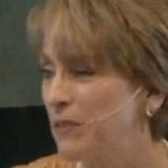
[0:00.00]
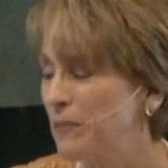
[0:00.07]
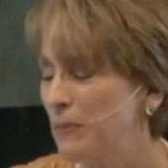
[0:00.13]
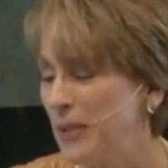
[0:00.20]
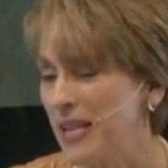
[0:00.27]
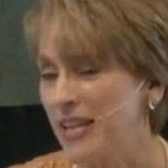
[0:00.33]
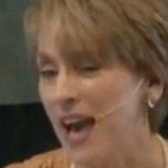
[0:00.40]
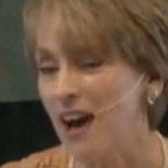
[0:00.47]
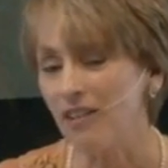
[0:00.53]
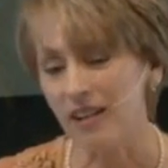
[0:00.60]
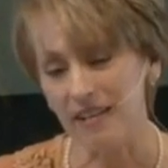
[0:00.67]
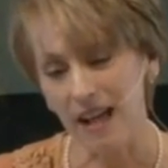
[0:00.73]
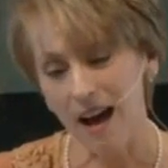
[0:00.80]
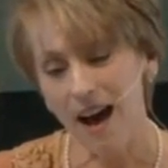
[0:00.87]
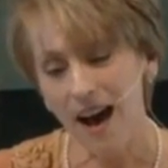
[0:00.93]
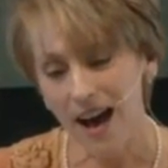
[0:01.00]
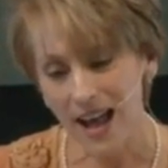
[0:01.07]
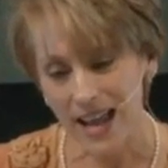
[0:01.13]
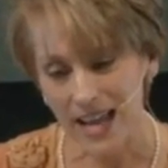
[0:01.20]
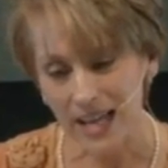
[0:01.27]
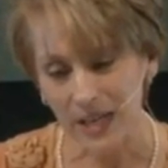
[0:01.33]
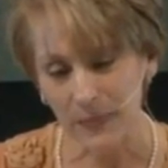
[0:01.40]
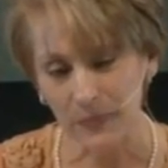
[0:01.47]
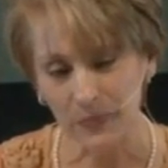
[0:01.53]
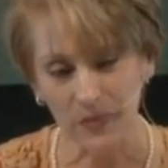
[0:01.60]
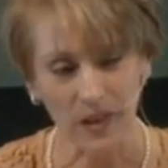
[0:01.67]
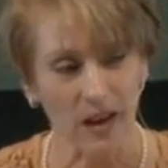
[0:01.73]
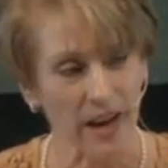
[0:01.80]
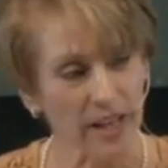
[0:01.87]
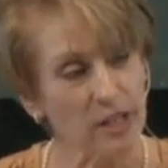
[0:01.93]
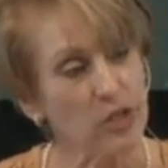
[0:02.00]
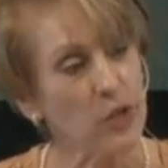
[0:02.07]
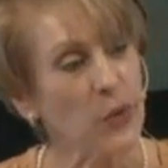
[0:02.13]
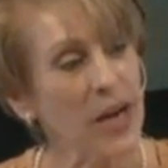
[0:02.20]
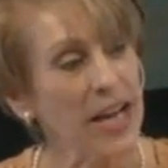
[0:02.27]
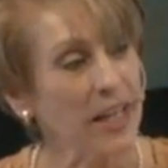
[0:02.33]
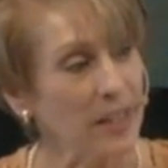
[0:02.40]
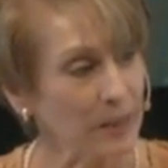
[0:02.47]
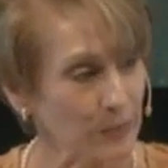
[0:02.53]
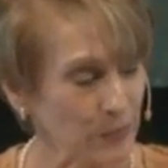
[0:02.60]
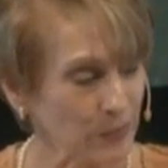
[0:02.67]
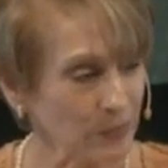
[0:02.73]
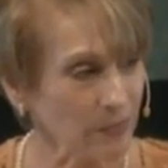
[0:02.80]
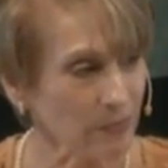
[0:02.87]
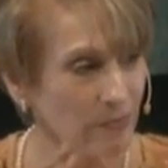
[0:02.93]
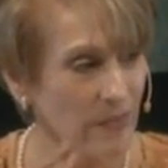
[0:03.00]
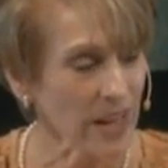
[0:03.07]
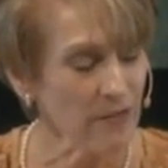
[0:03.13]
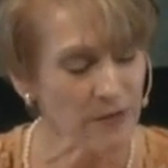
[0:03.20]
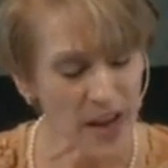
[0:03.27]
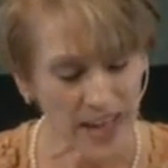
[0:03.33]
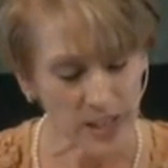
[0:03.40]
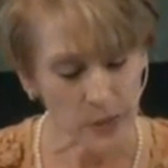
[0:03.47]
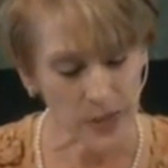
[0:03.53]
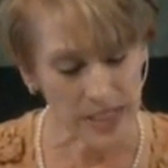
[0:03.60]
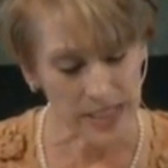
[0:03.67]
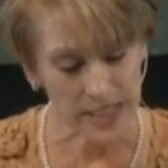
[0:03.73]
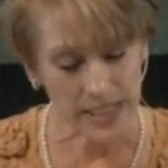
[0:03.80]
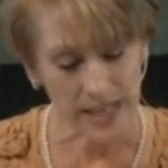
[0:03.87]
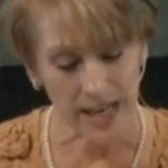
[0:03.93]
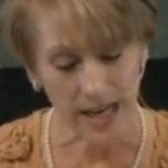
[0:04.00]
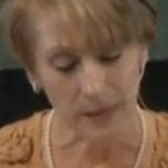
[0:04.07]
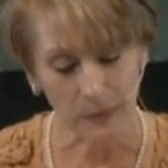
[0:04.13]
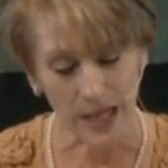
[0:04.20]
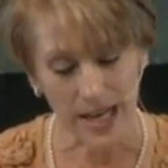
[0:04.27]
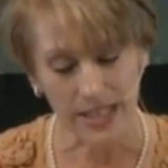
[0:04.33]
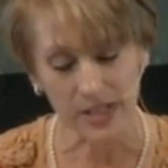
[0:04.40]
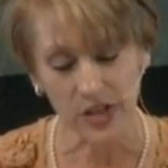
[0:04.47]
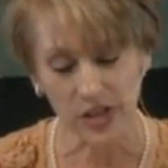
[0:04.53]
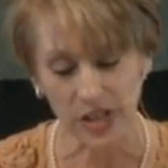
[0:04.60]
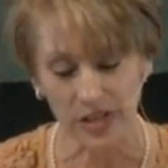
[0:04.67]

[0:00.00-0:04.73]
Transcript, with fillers: of being out on a hike on a trail. In fact, it was this time last